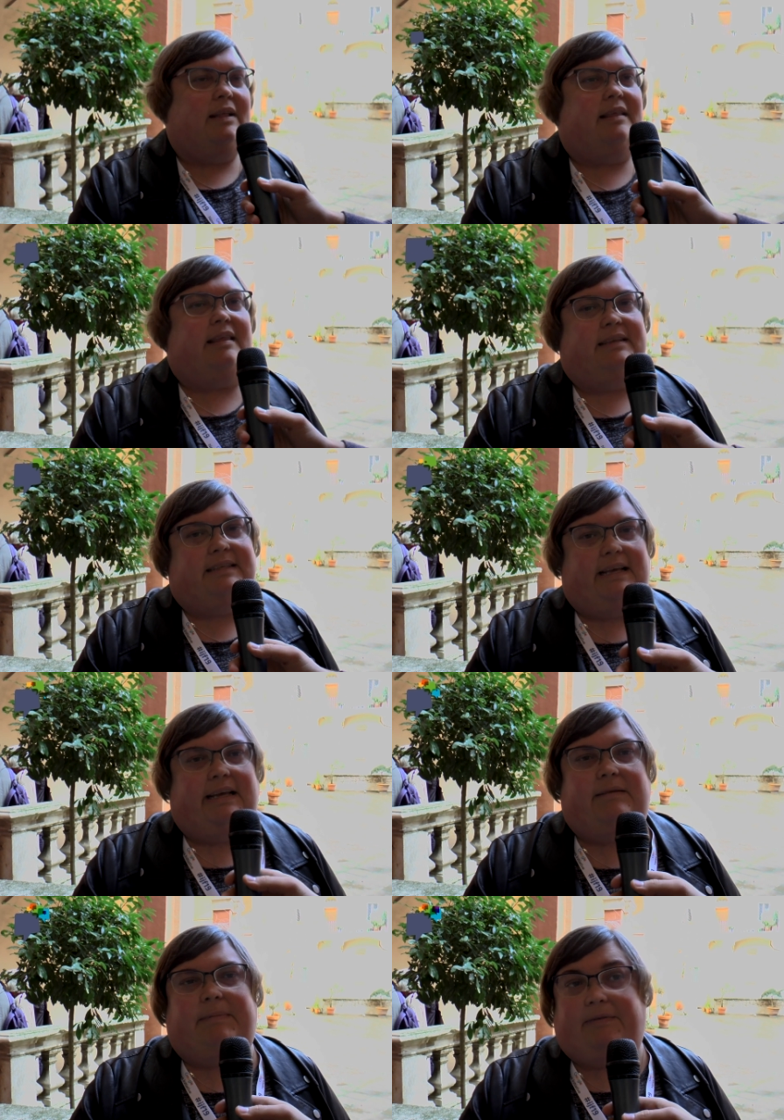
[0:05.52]
of the things
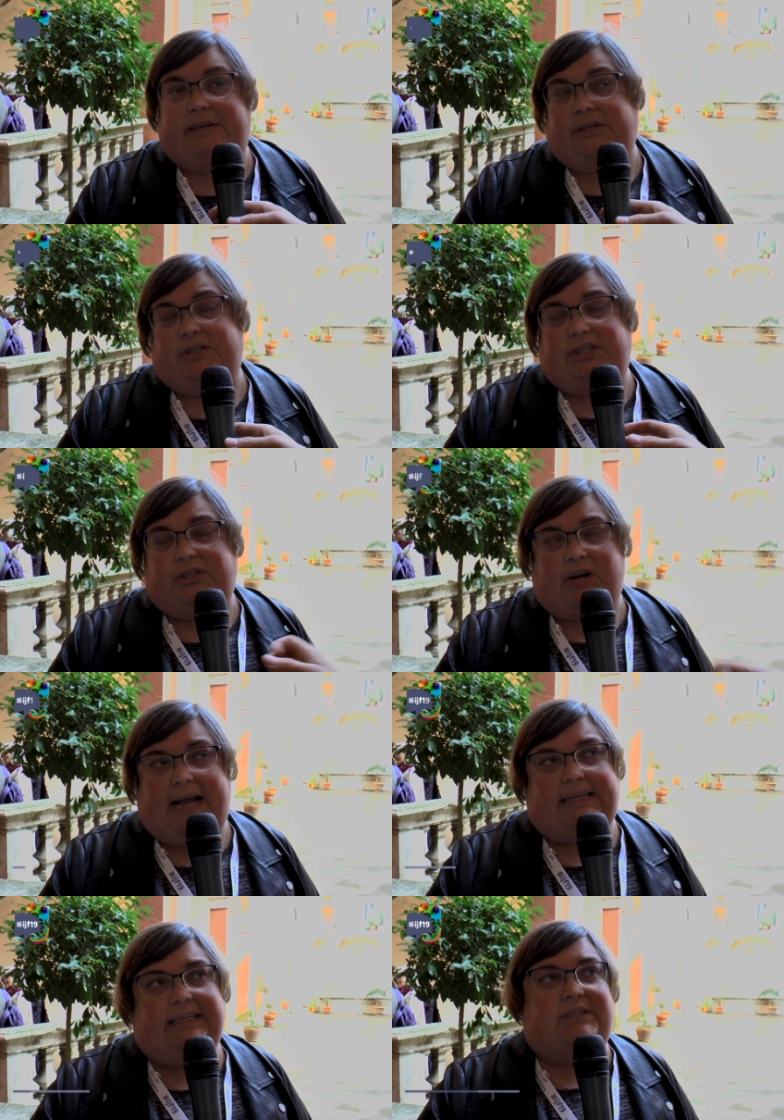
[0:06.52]
that my research has
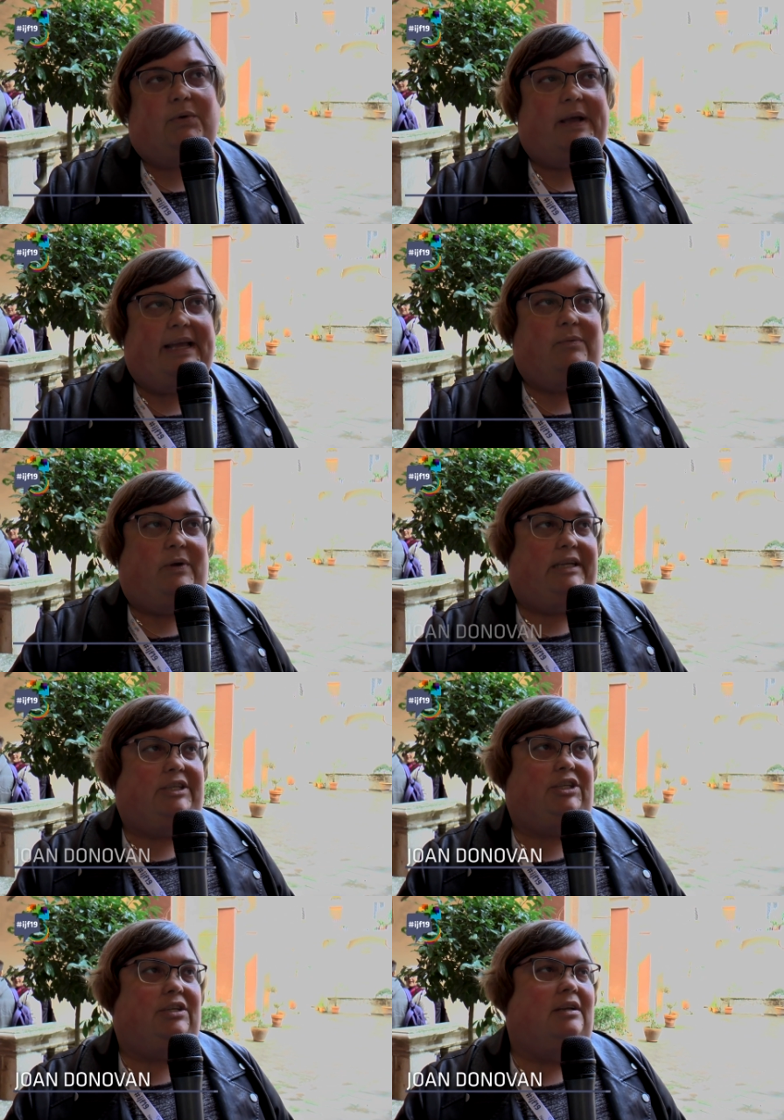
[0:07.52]
tracked is the way in
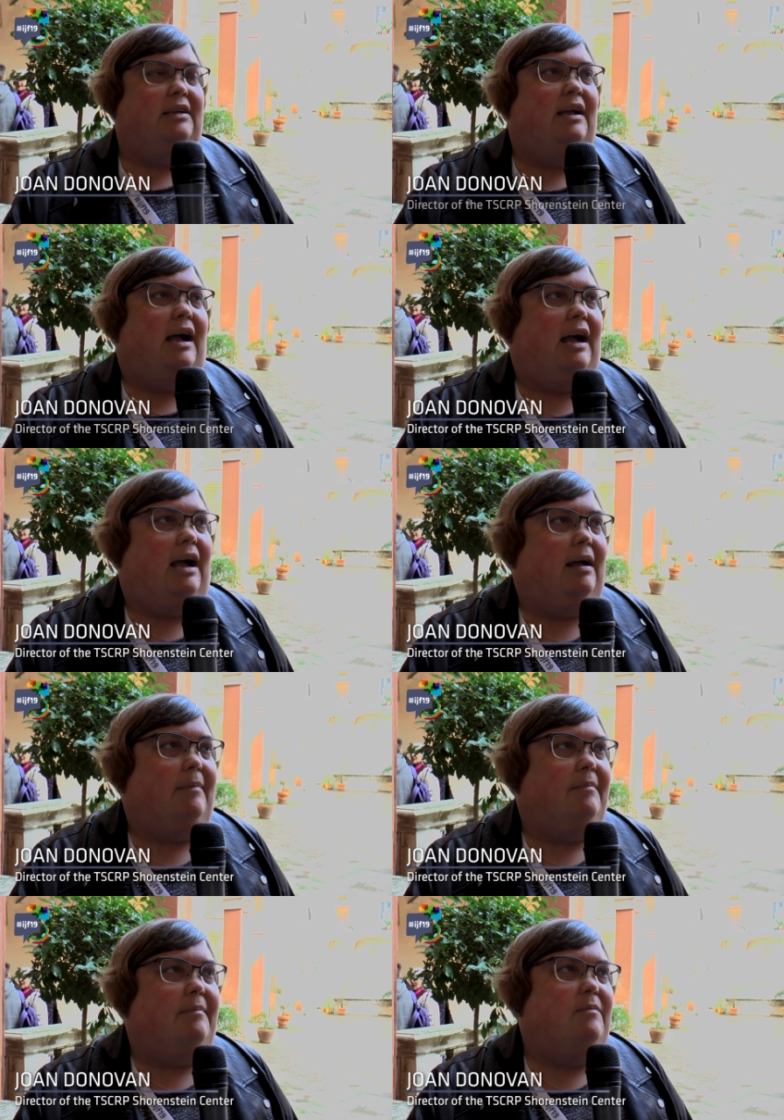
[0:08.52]
which
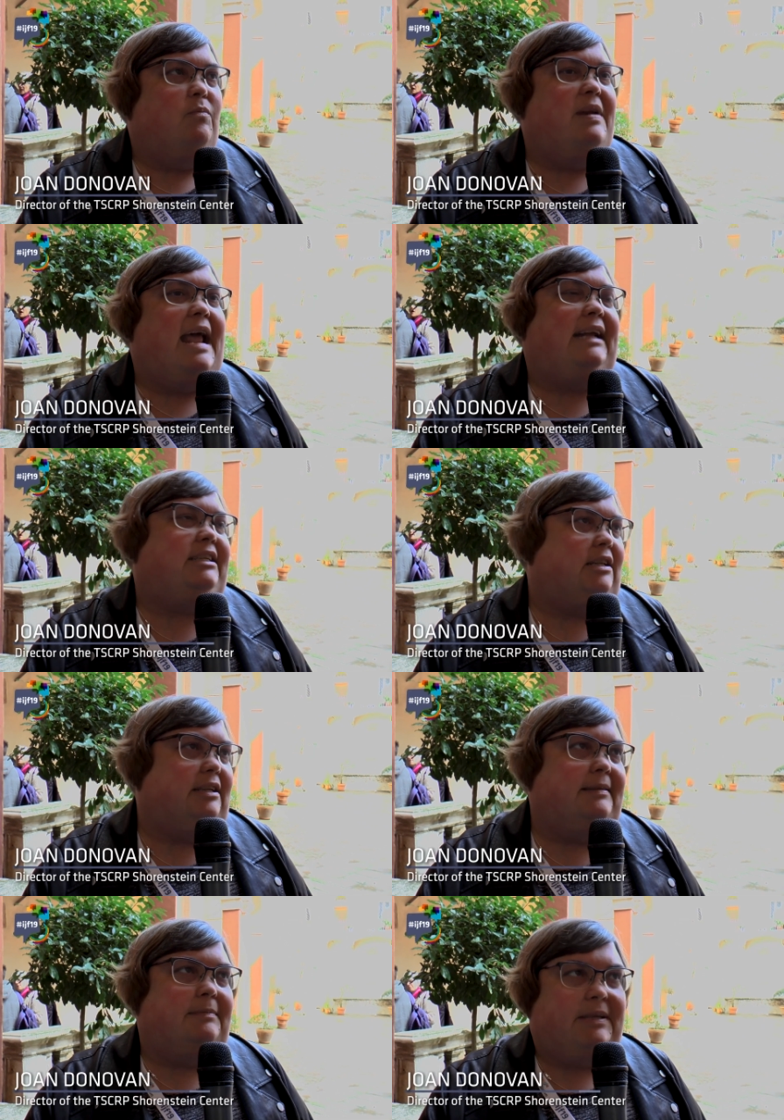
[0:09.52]

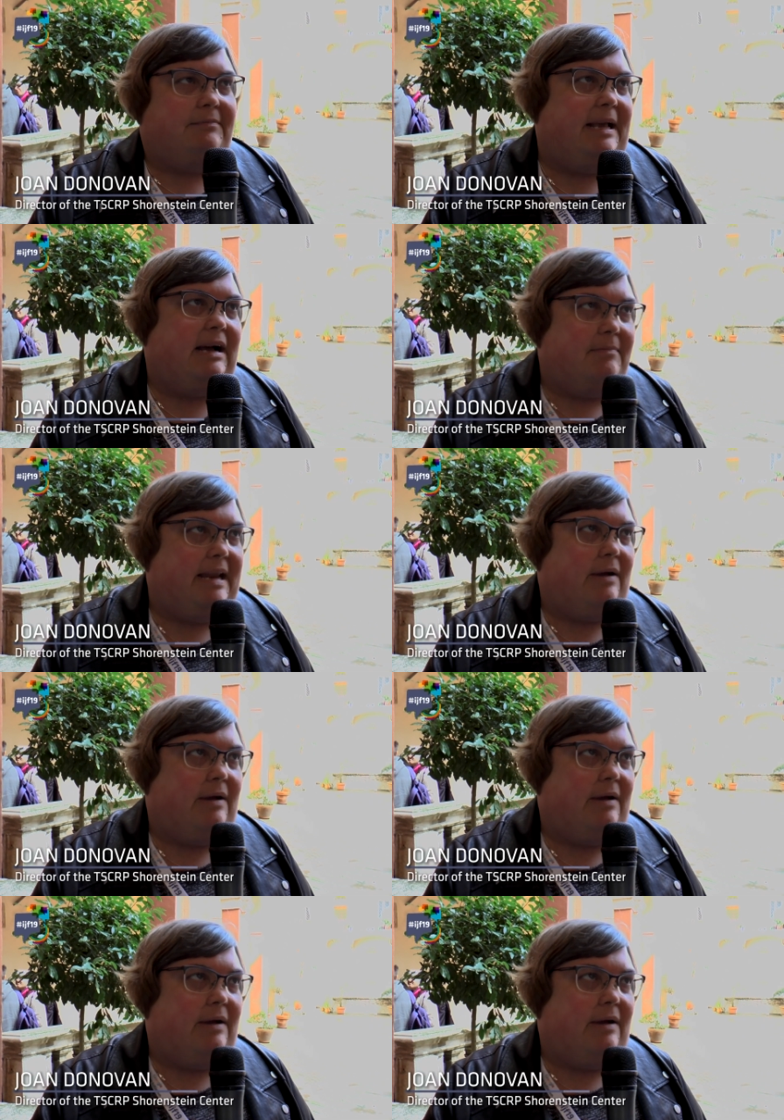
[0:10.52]
nationalisms have become